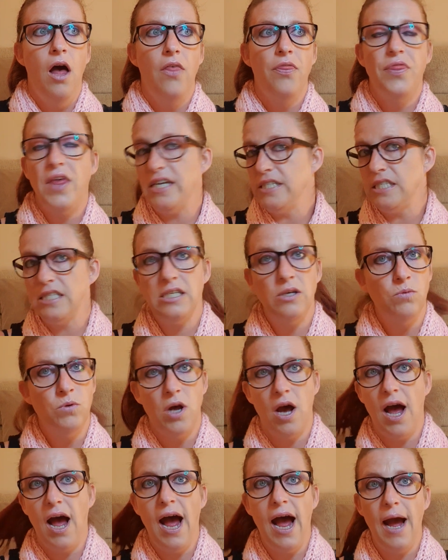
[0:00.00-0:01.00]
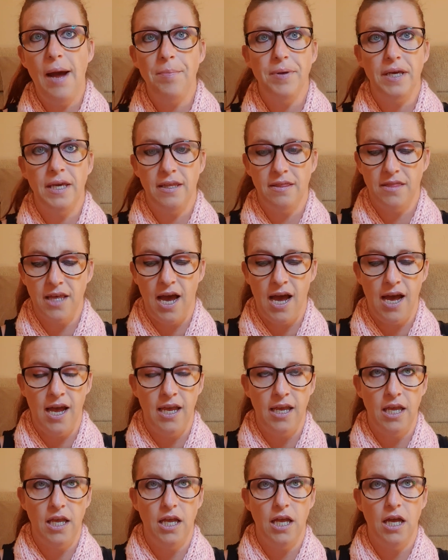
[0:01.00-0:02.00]
They're still not happy.
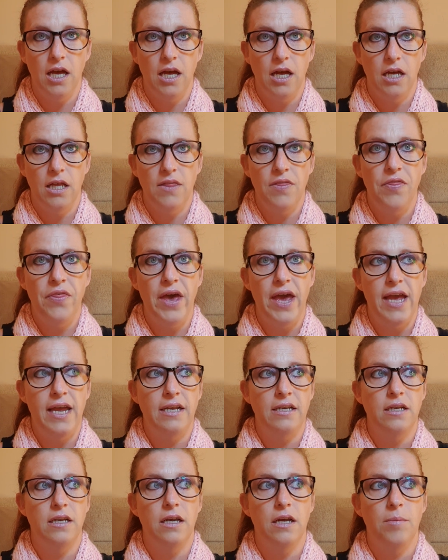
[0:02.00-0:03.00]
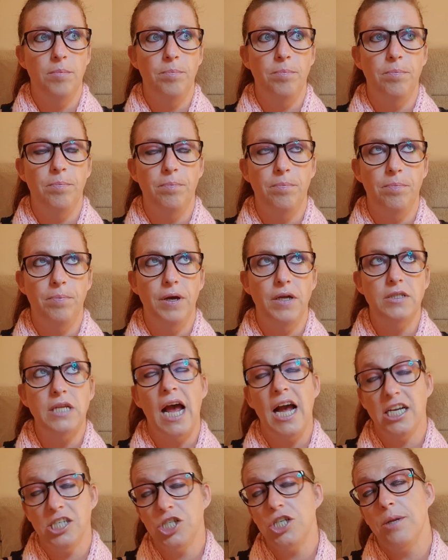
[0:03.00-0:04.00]
Then
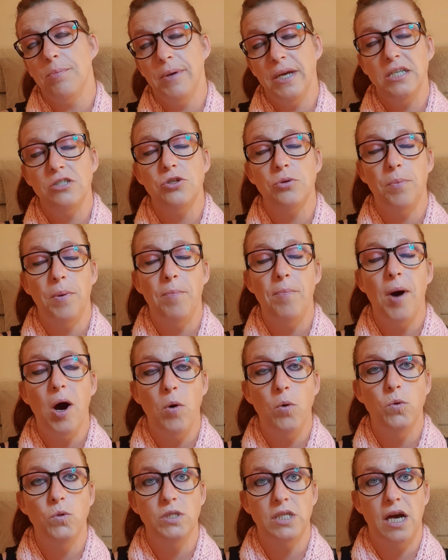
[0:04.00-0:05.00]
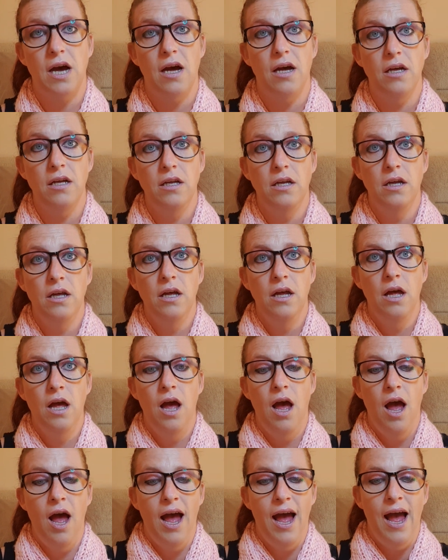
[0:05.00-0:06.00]
Ashley picks up a boulder.
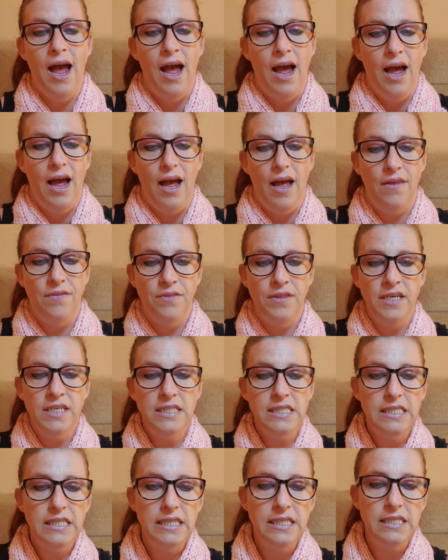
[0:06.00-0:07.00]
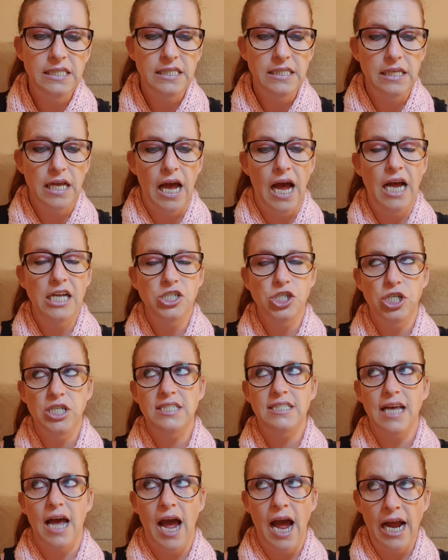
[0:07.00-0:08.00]
And this is
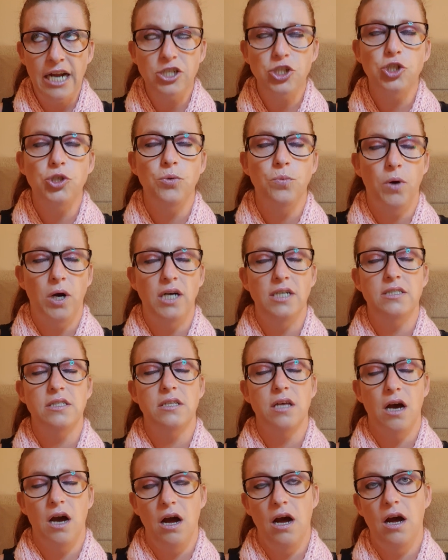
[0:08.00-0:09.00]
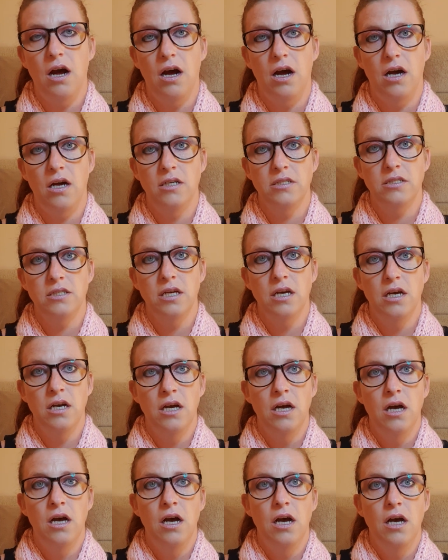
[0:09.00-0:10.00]
Ashley's actual words that I heard.
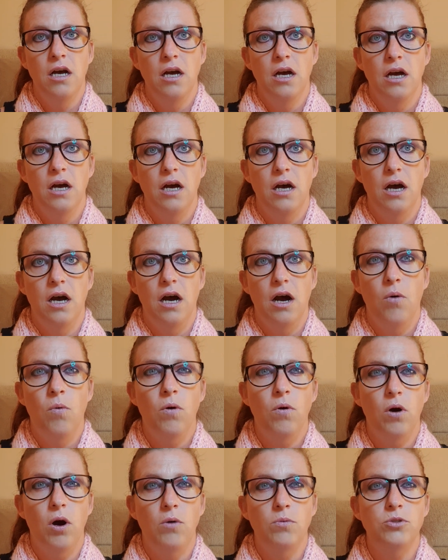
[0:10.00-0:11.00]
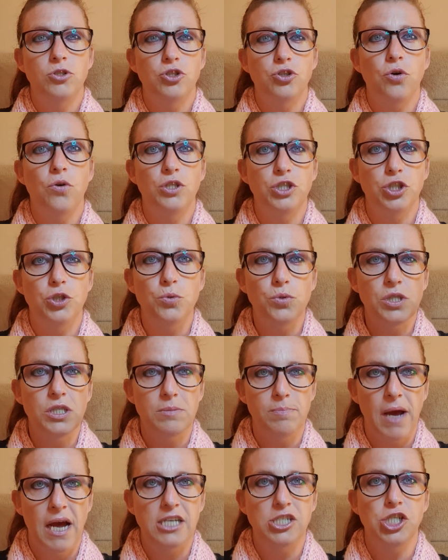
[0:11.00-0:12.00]
I was trying to
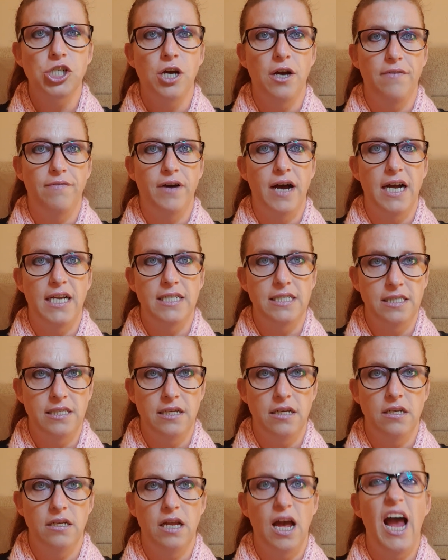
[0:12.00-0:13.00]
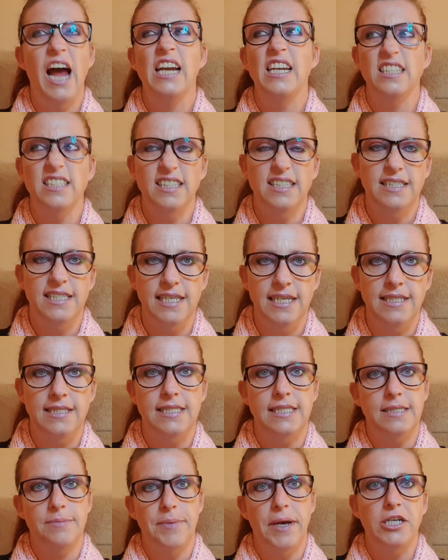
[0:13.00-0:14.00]
smash her face in. And I did
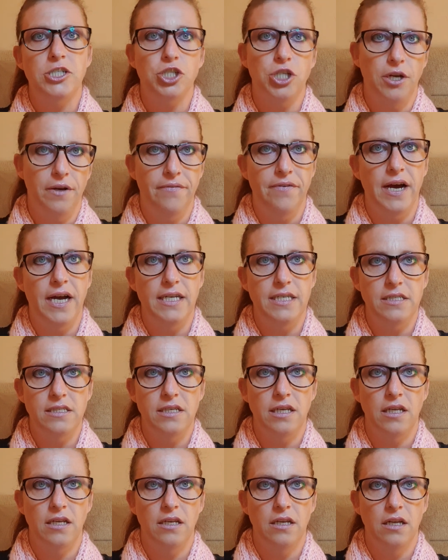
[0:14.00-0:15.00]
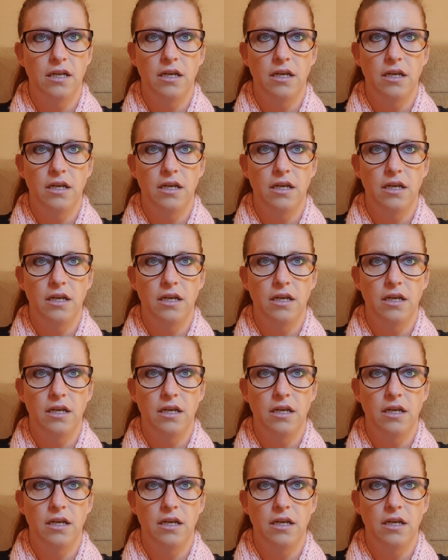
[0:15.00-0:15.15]
smash her face in.